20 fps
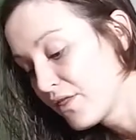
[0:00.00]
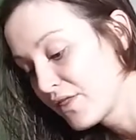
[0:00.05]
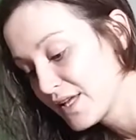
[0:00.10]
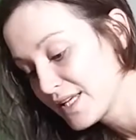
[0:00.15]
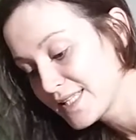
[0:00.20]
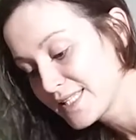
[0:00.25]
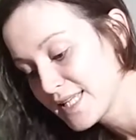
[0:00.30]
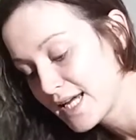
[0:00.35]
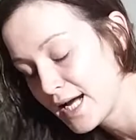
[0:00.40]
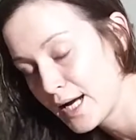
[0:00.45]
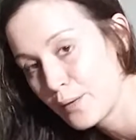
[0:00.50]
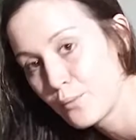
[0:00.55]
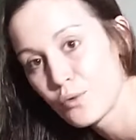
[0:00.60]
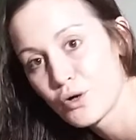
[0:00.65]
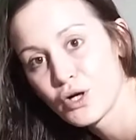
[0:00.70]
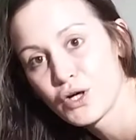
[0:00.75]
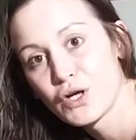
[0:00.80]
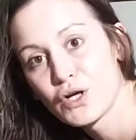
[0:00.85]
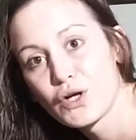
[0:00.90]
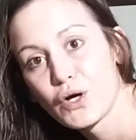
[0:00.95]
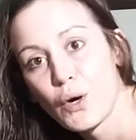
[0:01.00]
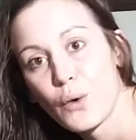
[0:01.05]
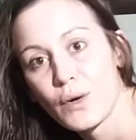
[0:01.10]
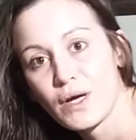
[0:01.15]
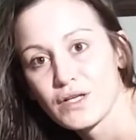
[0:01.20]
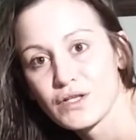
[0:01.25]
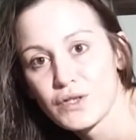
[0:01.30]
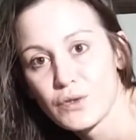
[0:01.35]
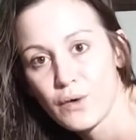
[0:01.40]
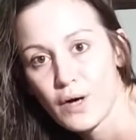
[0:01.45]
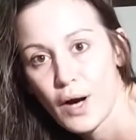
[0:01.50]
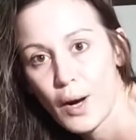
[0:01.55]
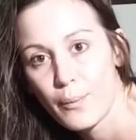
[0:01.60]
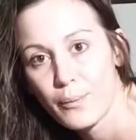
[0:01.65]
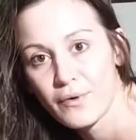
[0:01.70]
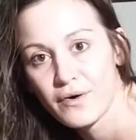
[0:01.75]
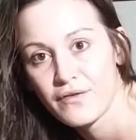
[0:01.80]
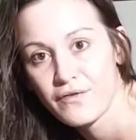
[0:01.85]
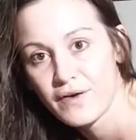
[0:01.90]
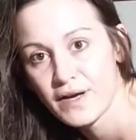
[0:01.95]
This time, we're going to go into our
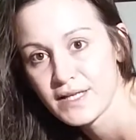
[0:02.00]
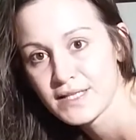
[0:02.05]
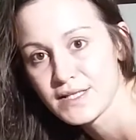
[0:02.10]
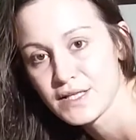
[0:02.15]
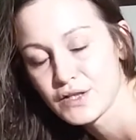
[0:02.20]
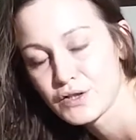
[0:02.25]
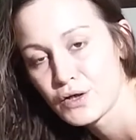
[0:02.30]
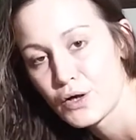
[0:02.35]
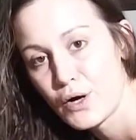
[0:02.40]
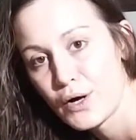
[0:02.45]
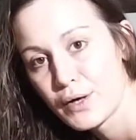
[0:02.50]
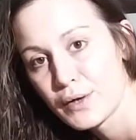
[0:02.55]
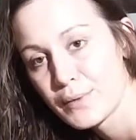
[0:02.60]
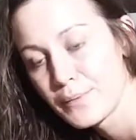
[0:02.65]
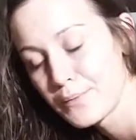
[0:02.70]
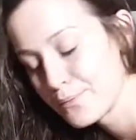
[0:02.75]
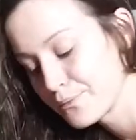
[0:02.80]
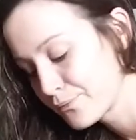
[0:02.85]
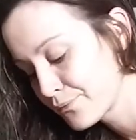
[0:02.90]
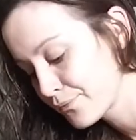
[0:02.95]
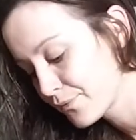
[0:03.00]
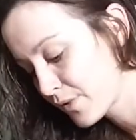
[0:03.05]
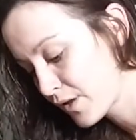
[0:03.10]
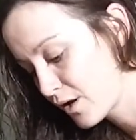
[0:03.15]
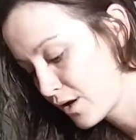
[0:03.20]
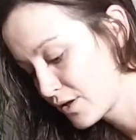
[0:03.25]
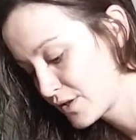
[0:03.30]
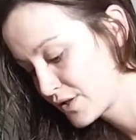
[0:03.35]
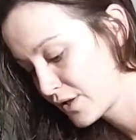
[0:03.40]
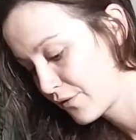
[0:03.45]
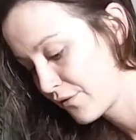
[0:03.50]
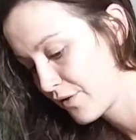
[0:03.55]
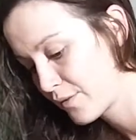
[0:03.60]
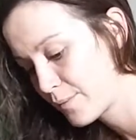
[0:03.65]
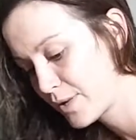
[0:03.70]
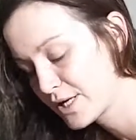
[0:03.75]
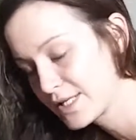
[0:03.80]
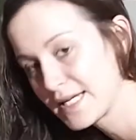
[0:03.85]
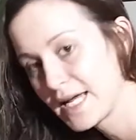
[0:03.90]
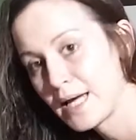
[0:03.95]
upward facing dog. So
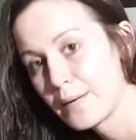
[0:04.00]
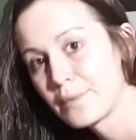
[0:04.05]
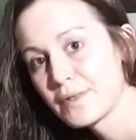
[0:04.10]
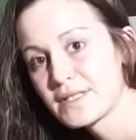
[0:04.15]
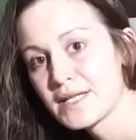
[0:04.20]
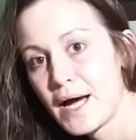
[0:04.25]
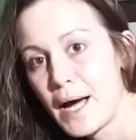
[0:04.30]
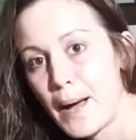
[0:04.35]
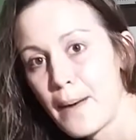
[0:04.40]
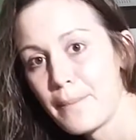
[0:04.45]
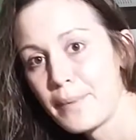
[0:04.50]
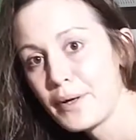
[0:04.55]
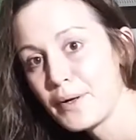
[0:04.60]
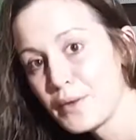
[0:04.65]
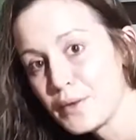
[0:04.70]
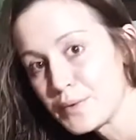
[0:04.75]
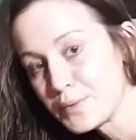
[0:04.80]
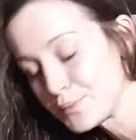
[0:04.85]
from our tabletop,